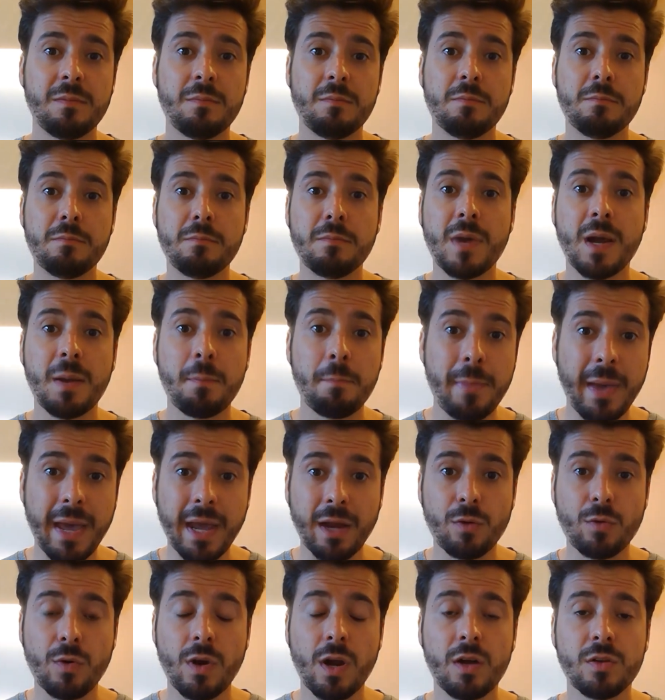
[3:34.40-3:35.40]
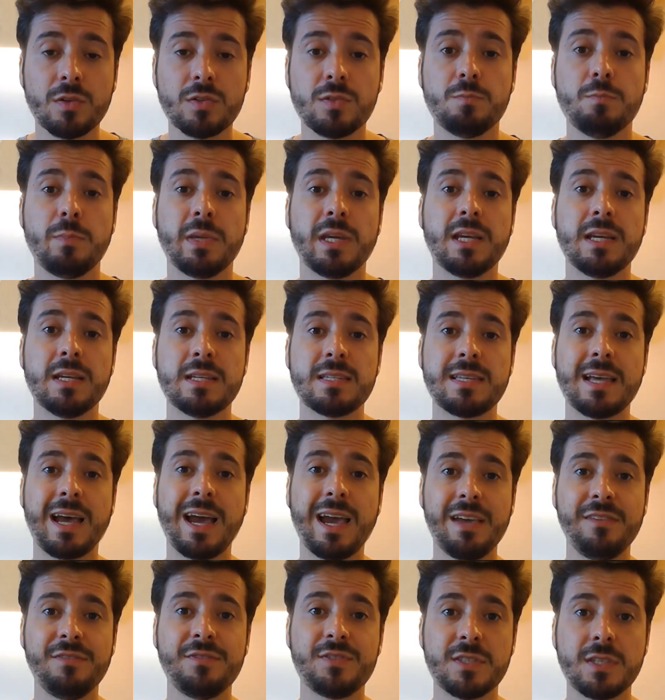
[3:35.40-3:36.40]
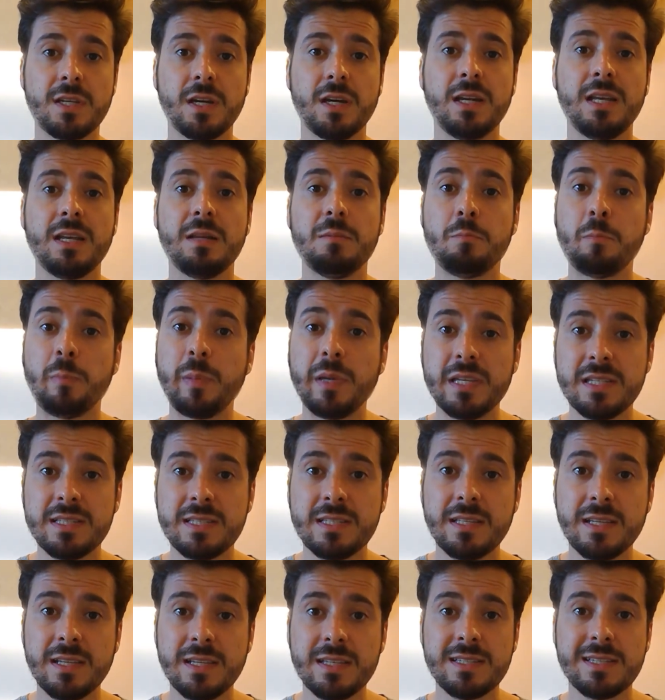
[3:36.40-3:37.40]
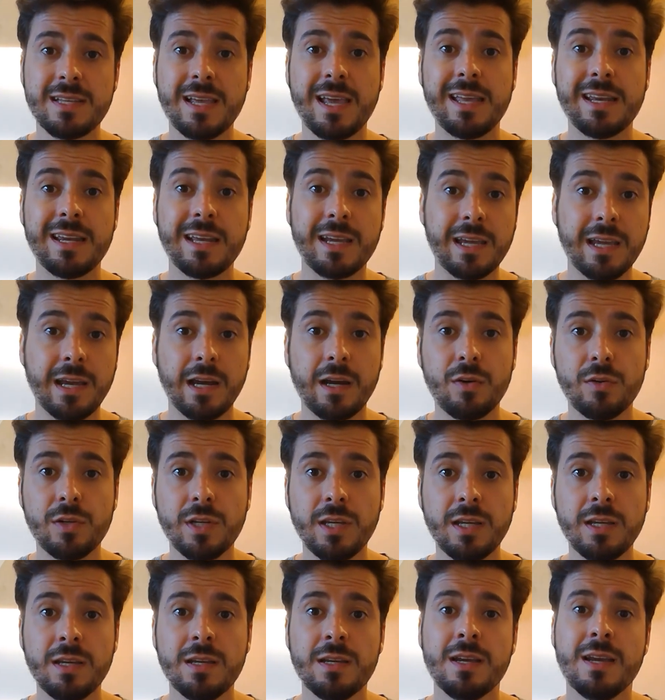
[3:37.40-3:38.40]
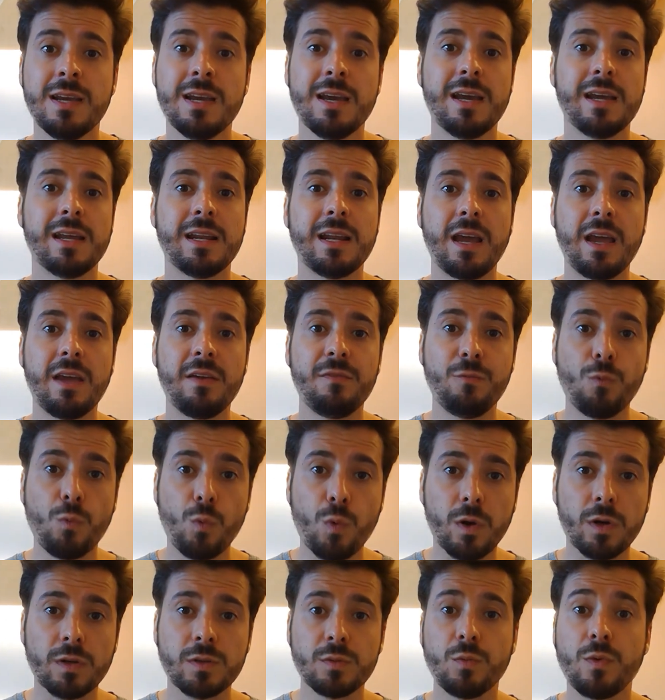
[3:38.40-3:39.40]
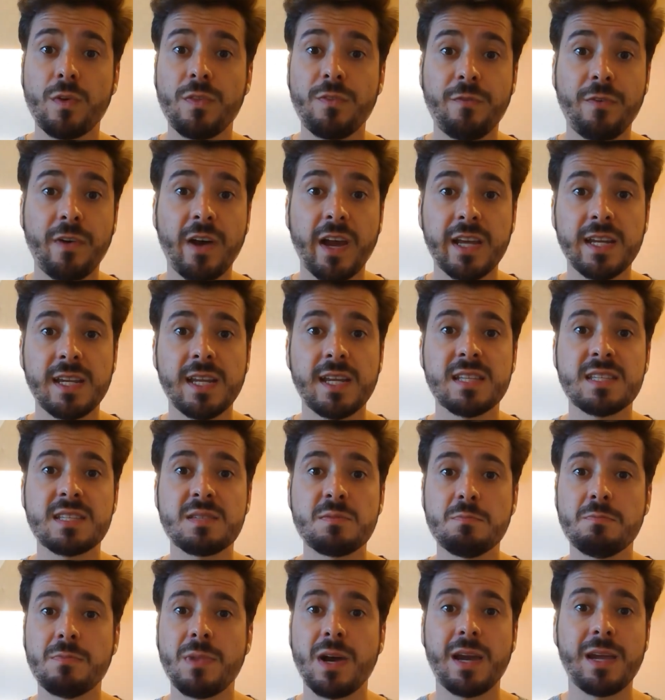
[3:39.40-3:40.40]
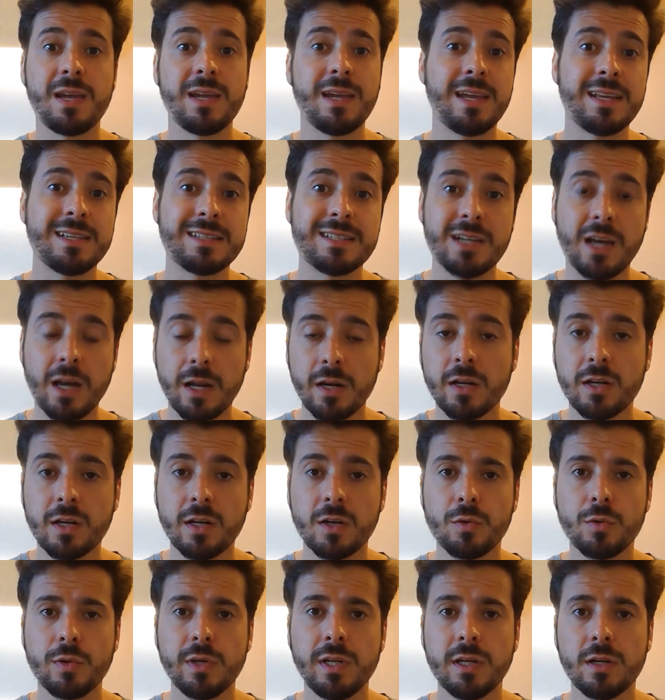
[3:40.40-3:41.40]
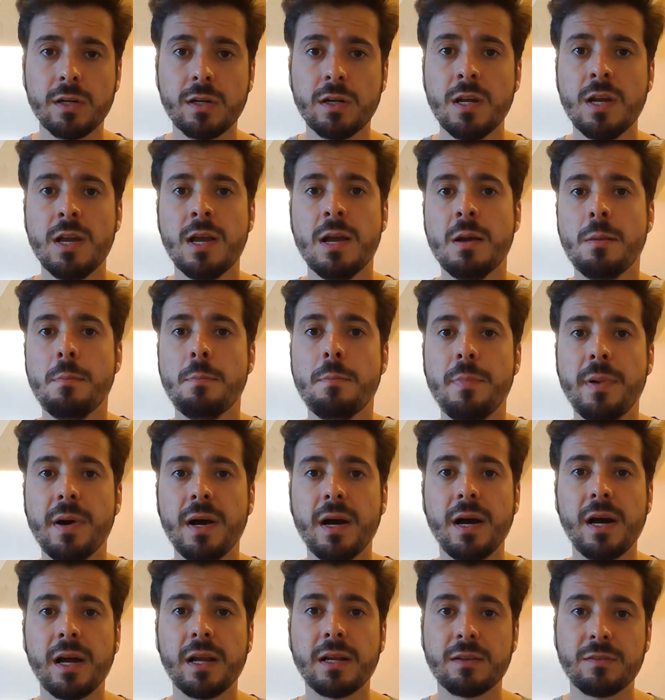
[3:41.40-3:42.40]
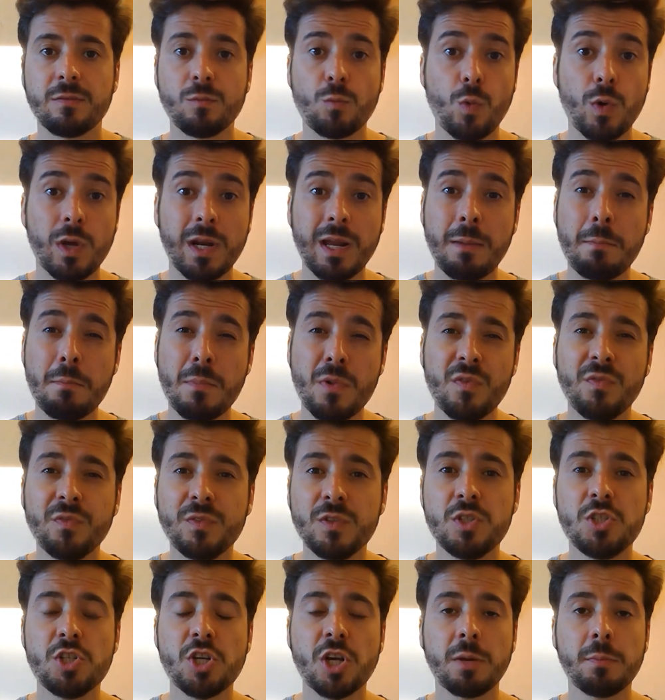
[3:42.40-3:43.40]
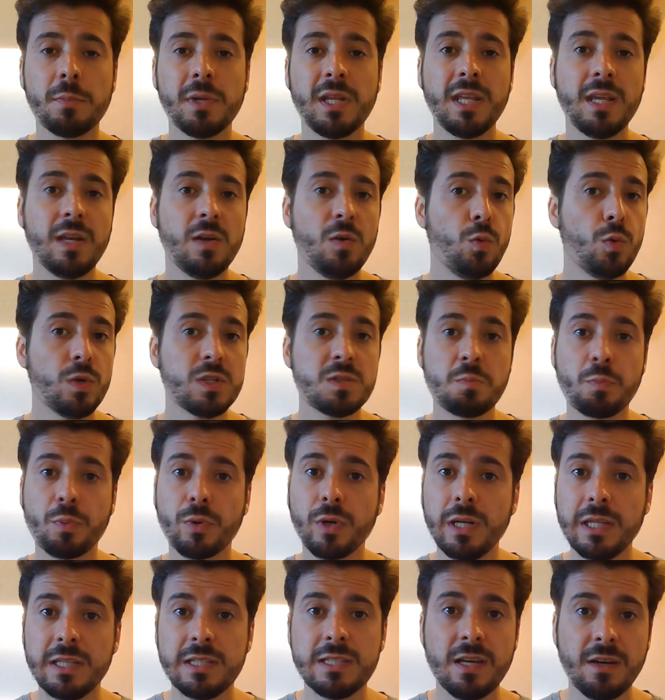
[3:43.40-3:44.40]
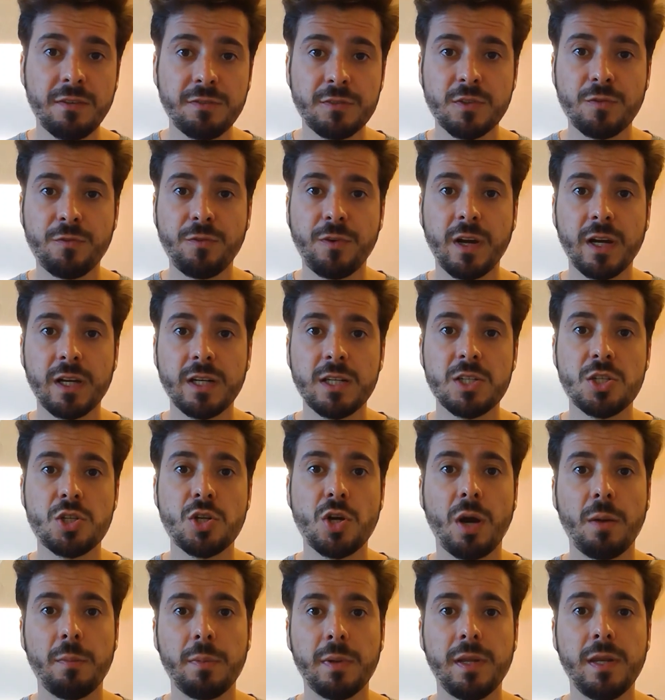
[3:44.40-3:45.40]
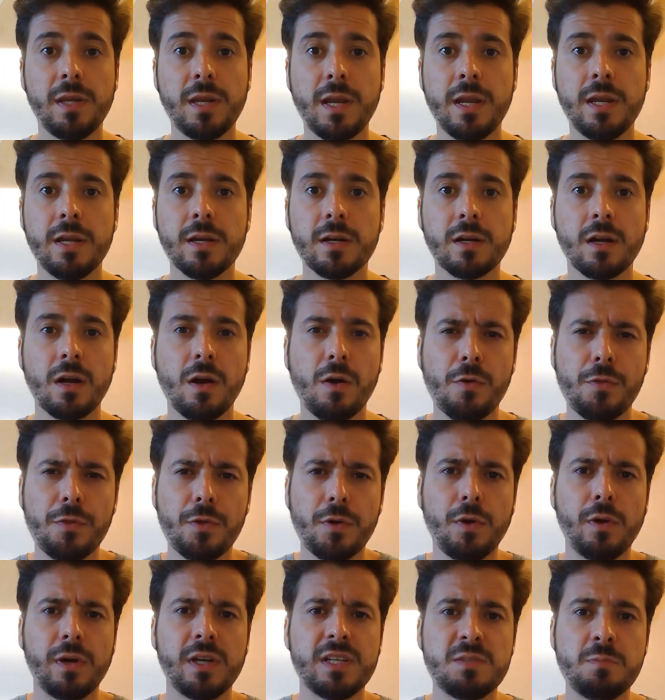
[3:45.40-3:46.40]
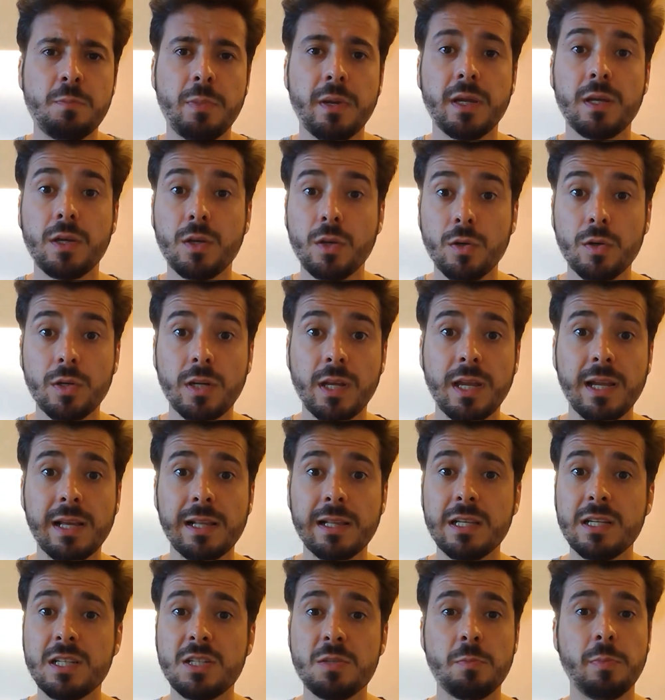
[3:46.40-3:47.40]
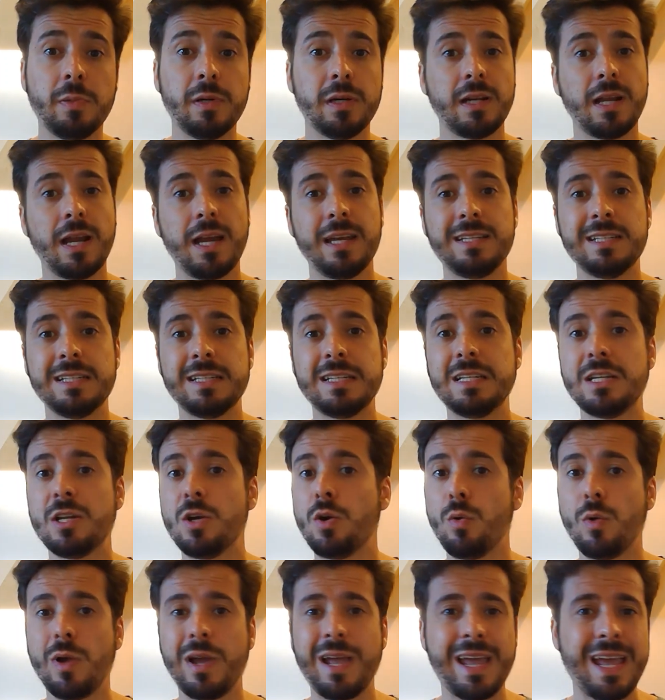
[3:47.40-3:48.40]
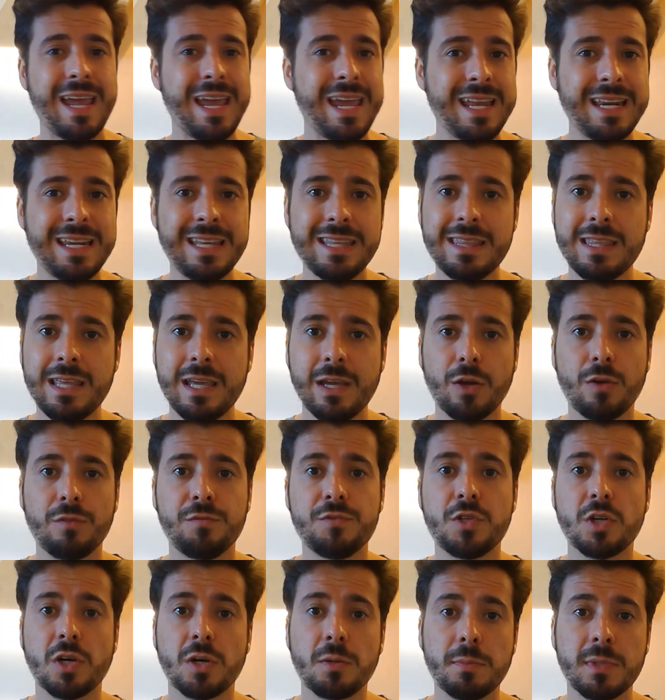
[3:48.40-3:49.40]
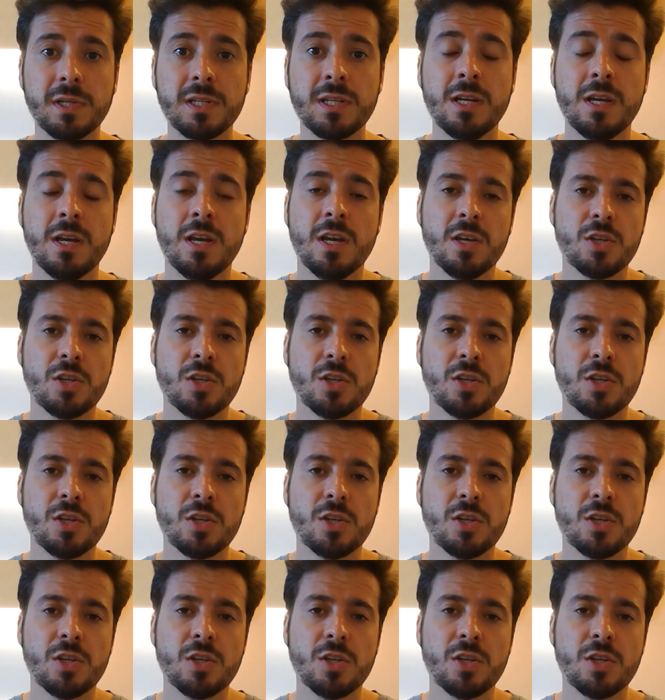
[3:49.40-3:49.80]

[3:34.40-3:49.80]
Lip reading: my background, because I've studied business and accounting, and I've worked with finance my entire career. But when I moved to Germany, it was pretty tough to find a job in here, although I speak good English, but I didn't know anything of German.